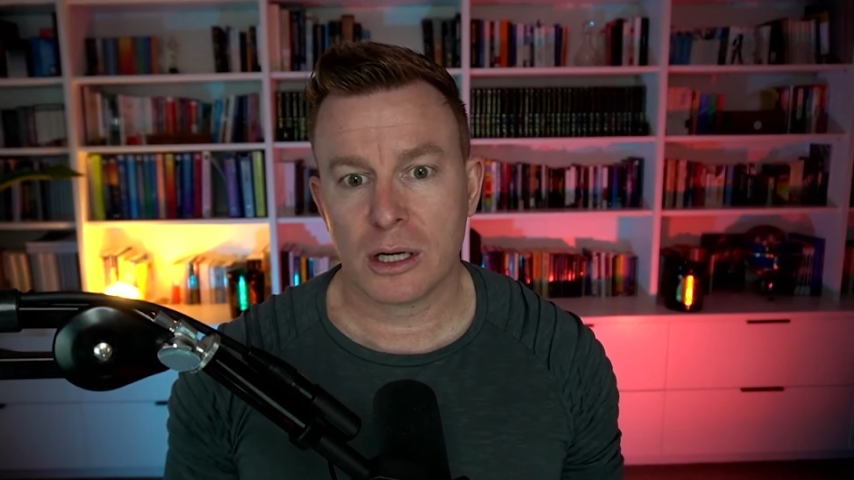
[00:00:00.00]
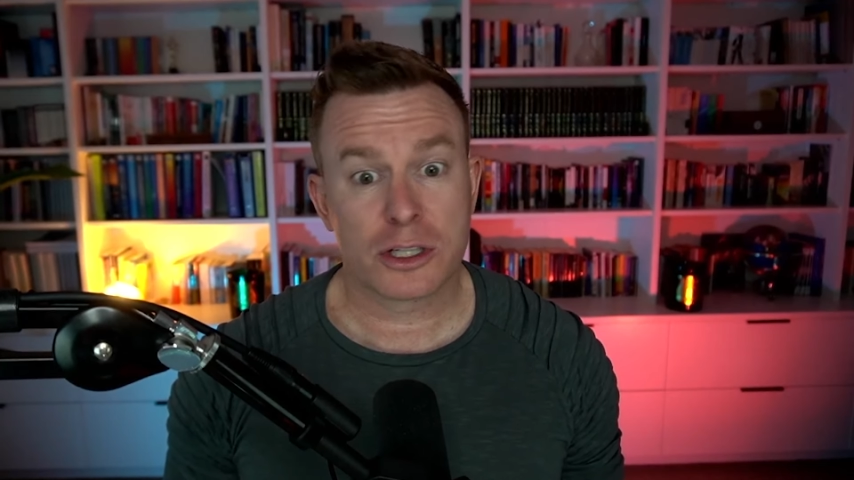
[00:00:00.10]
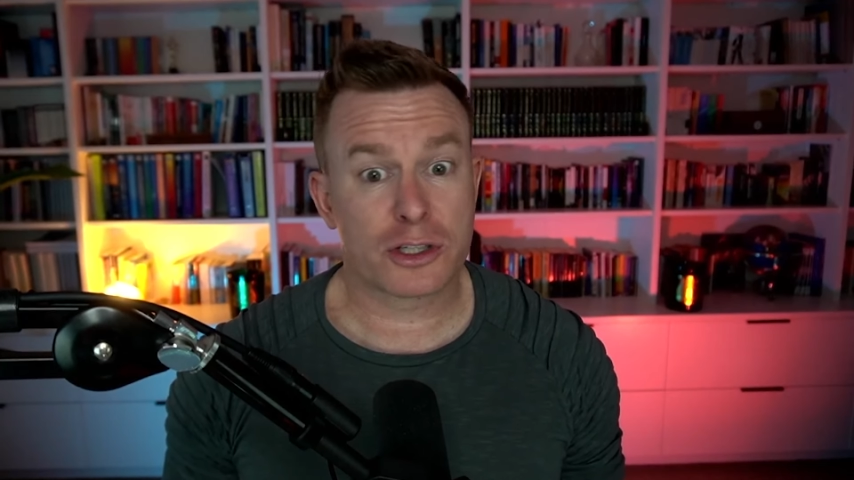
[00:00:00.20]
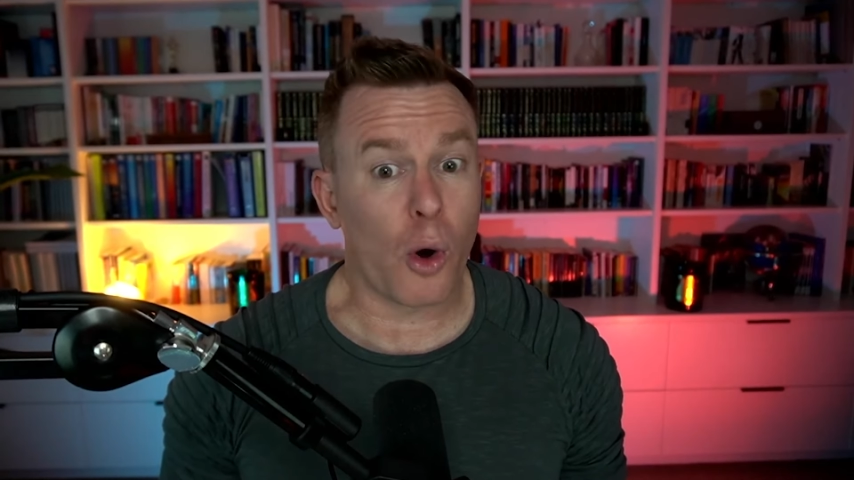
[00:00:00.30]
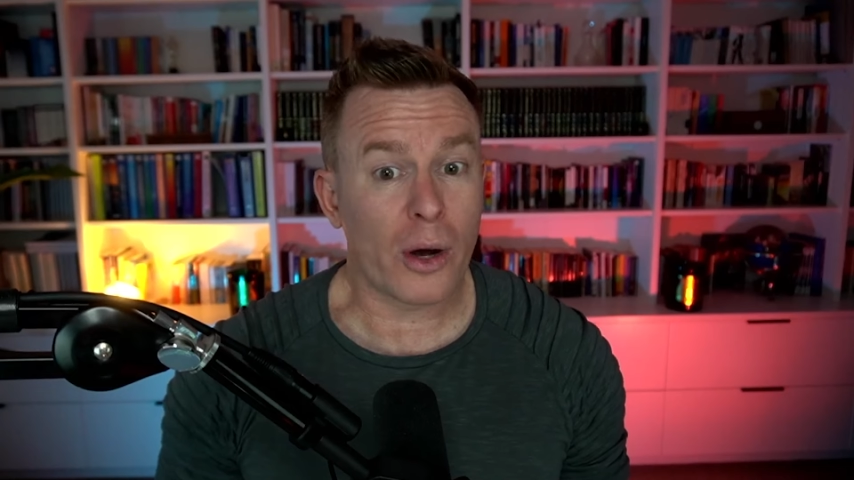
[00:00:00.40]

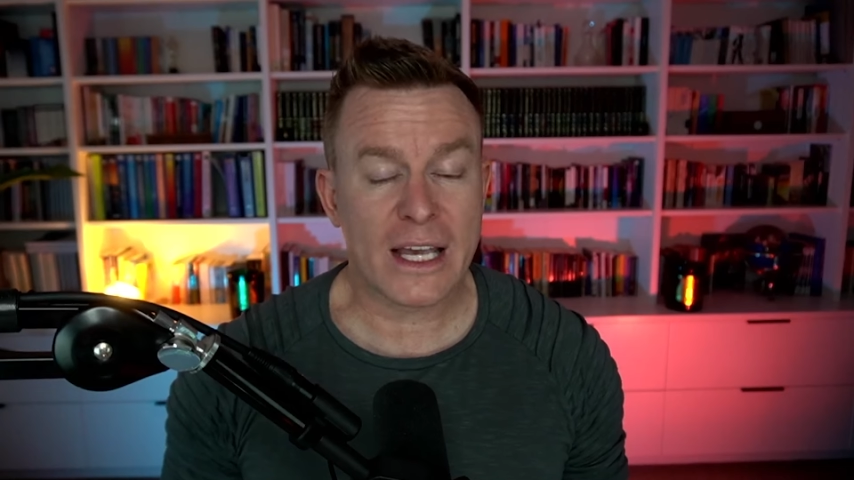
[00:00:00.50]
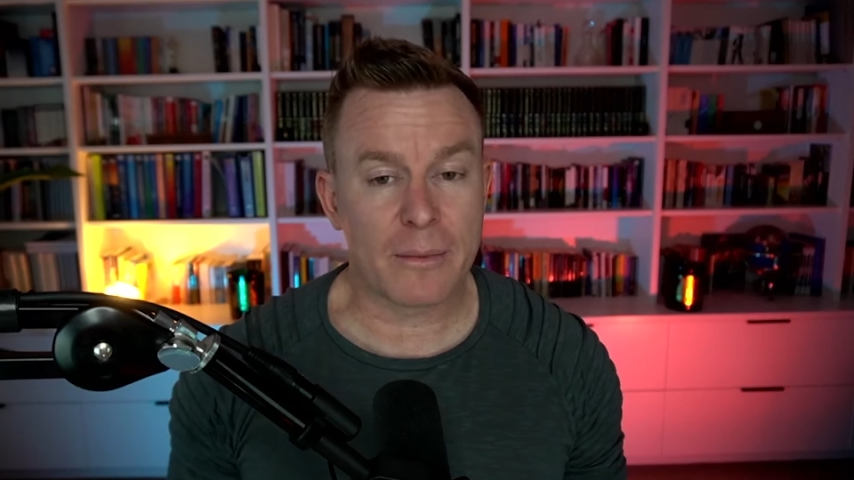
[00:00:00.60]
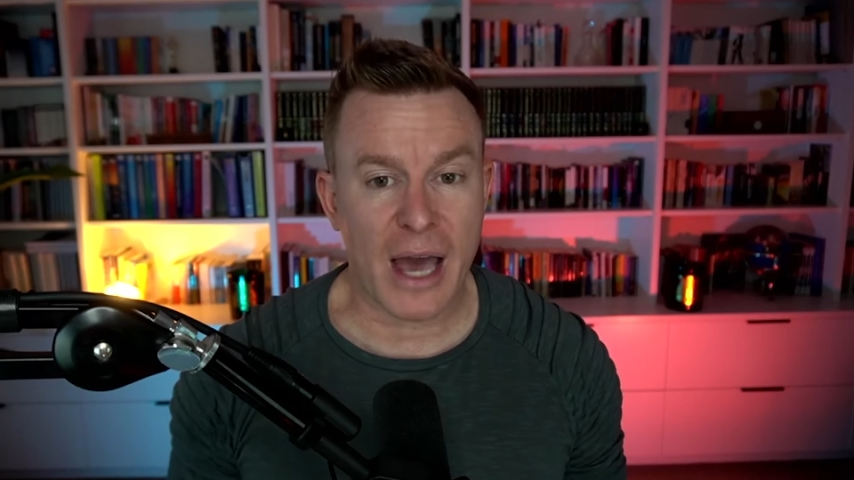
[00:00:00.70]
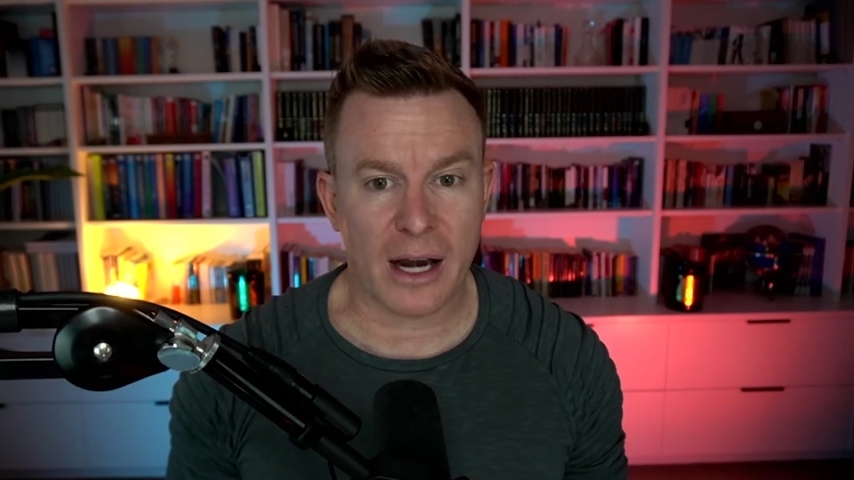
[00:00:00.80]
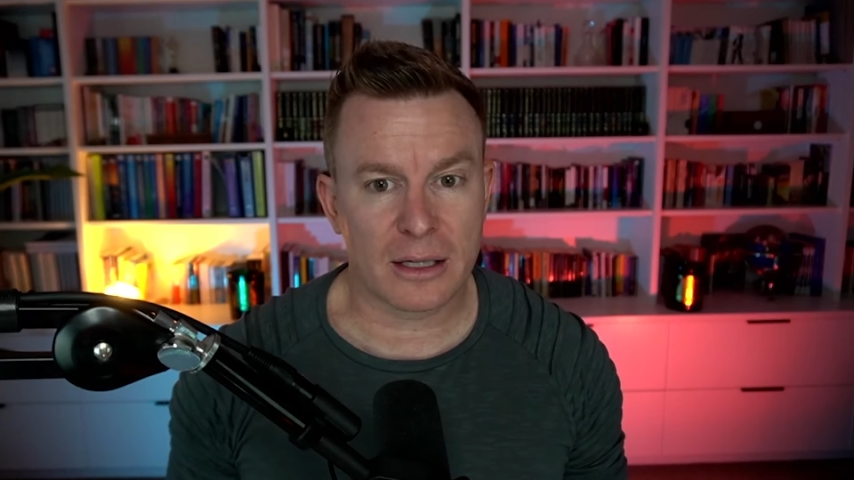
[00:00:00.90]
talking
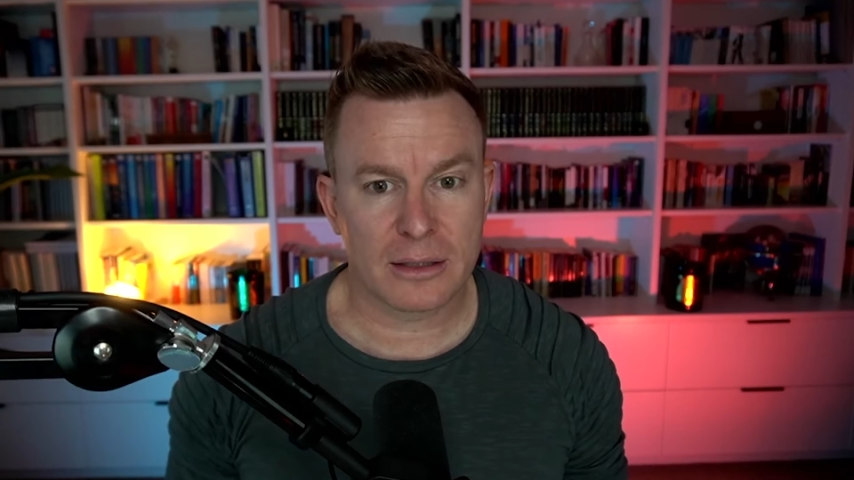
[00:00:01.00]
about it.